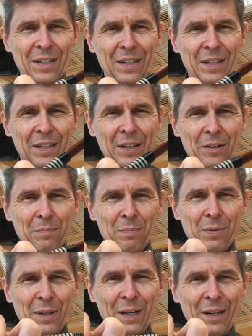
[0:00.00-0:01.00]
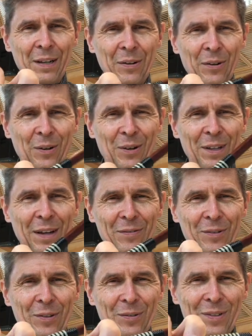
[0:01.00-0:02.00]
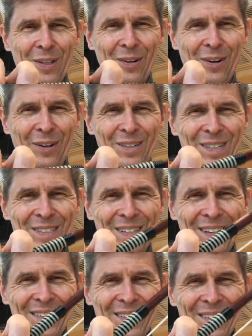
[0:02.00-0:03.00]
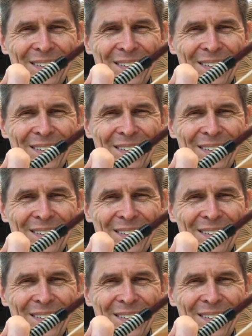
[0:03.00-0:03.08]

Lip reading: and they could play all afternoon to their heart's content.